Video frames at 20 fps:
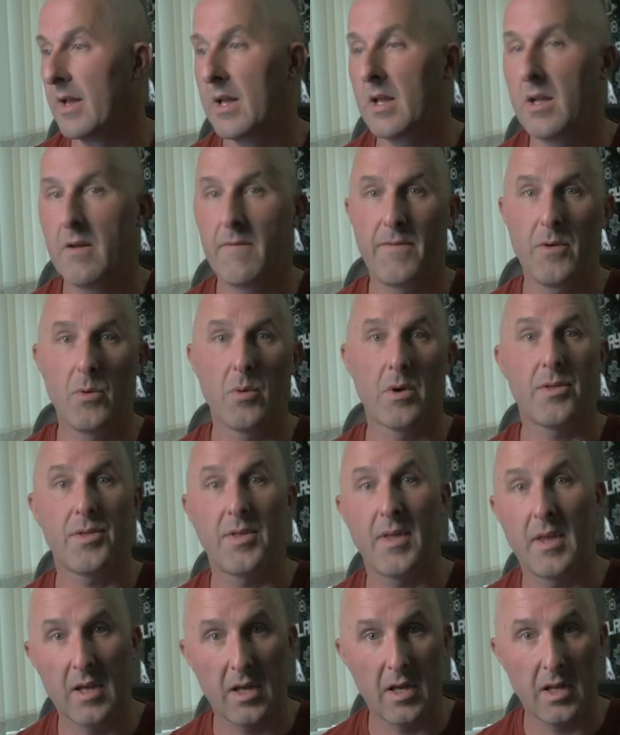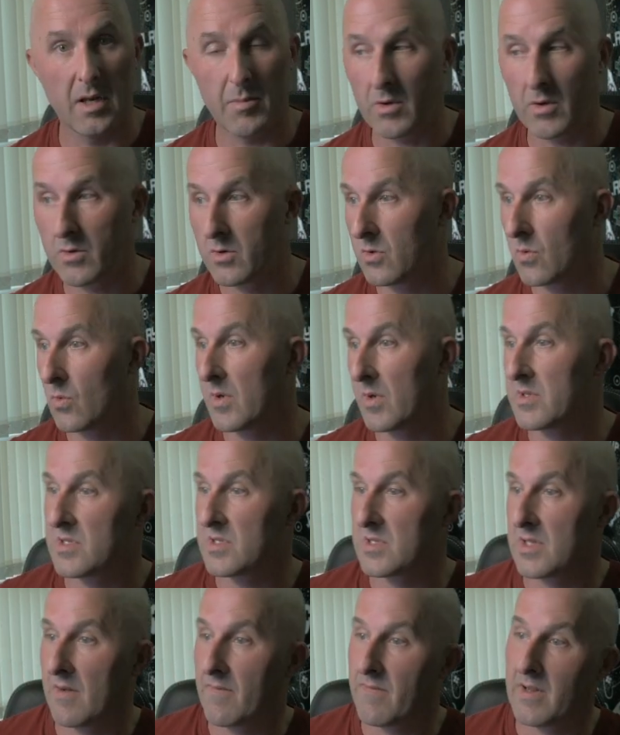If you are thinking about doing
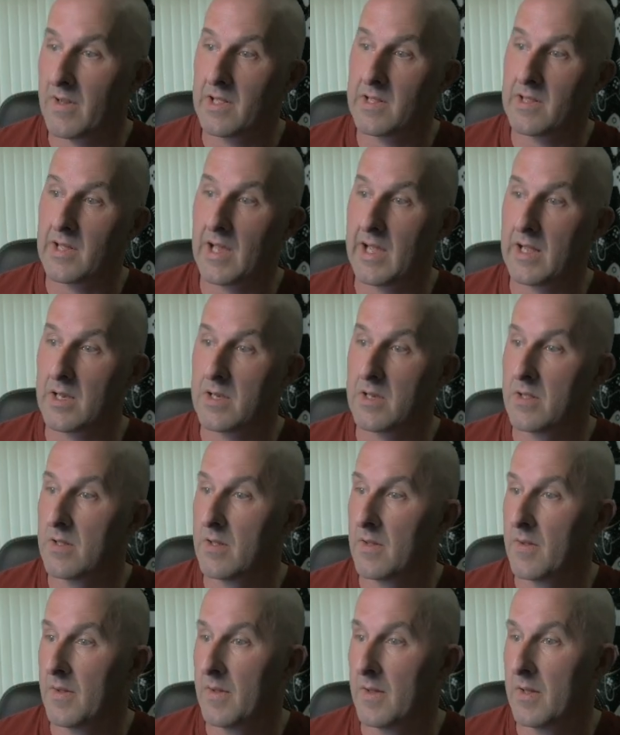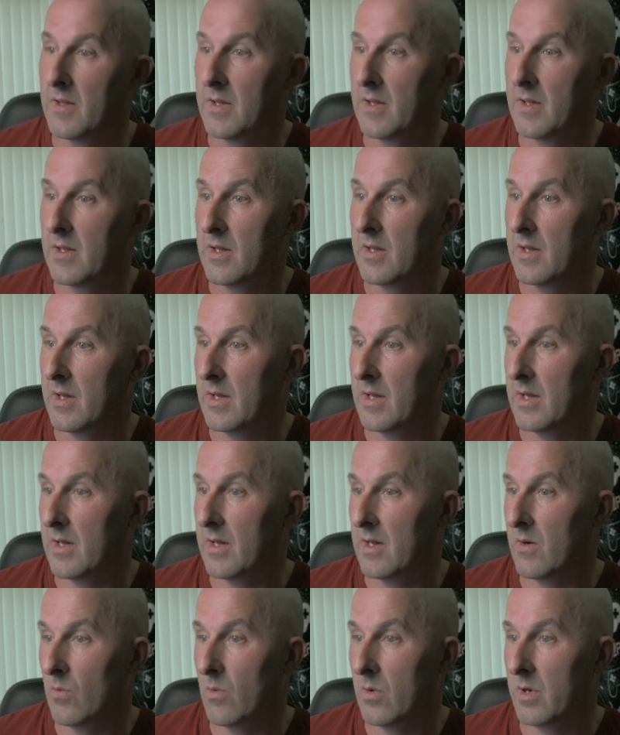stuff like that,
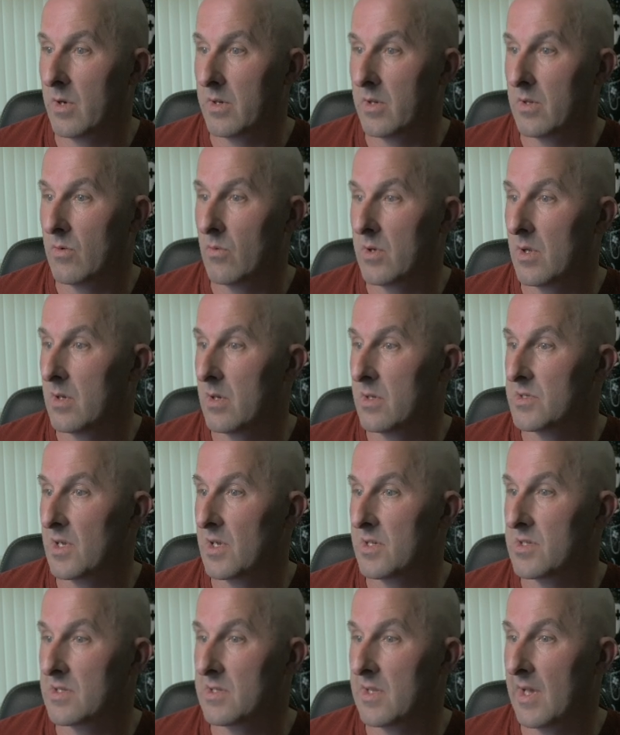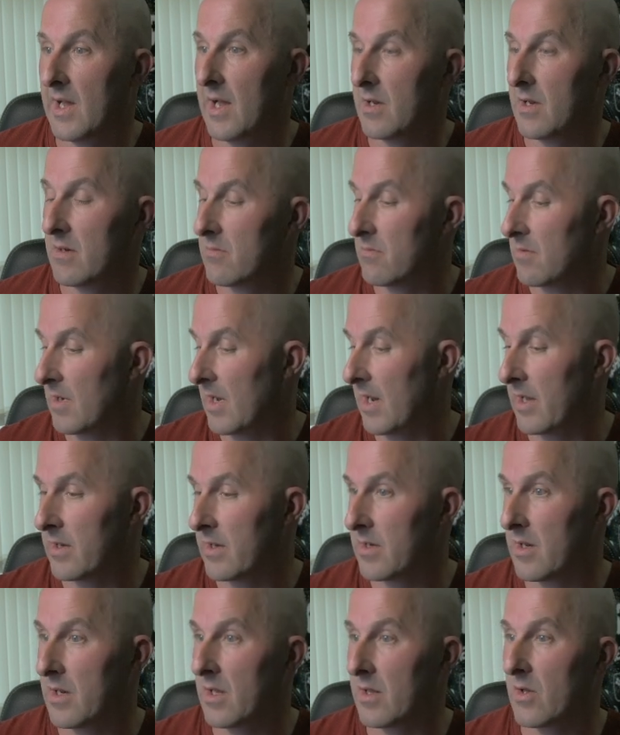what you can just then
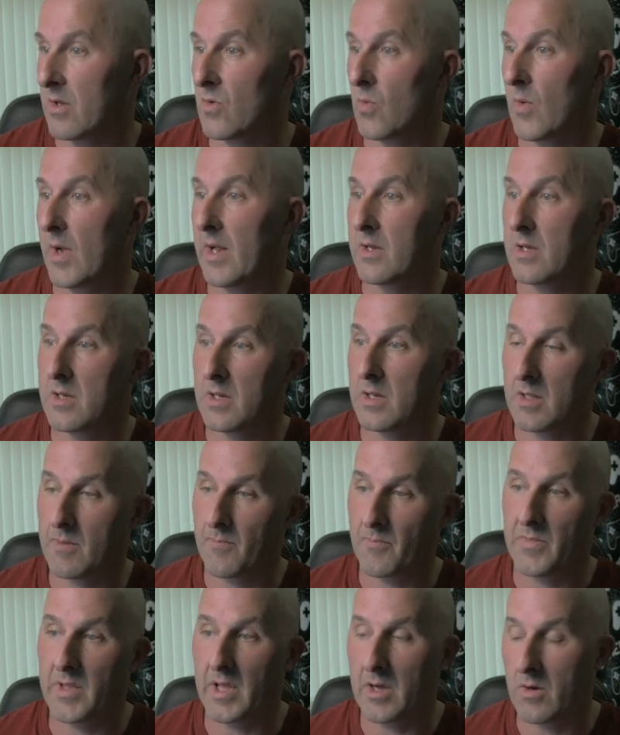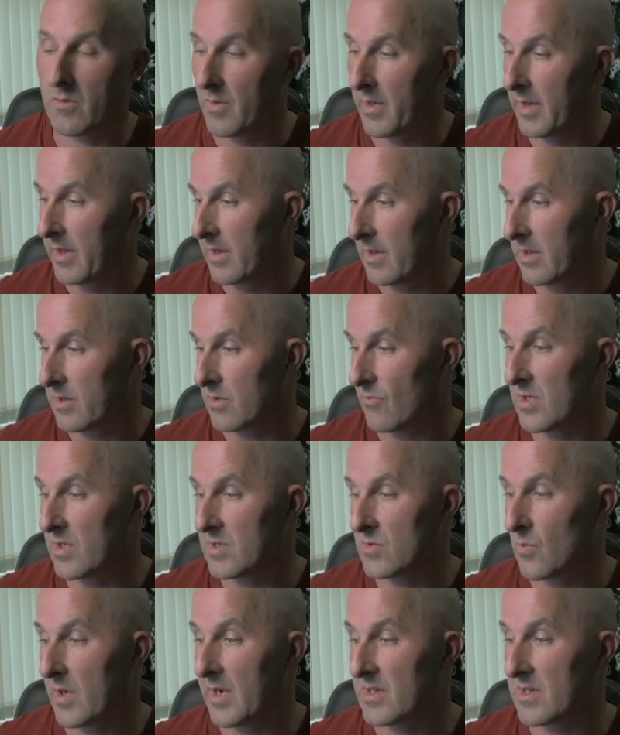add another 20. Now the
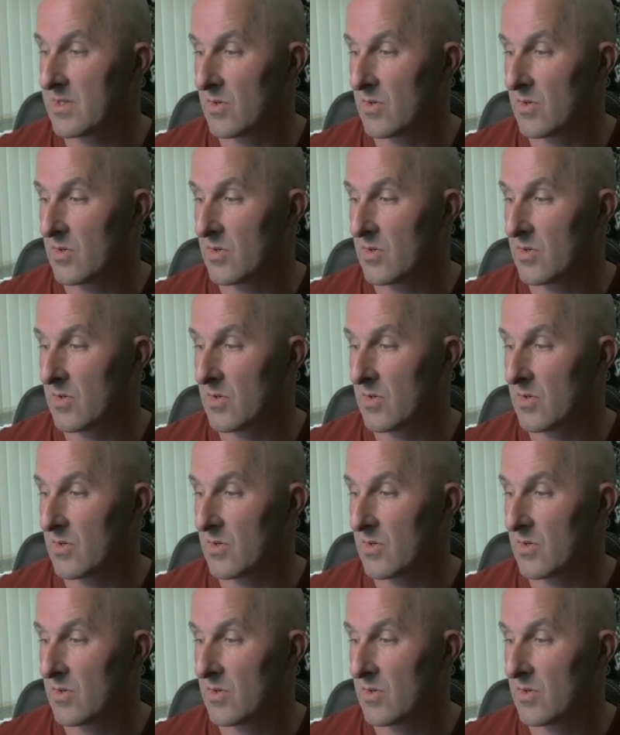reason why it's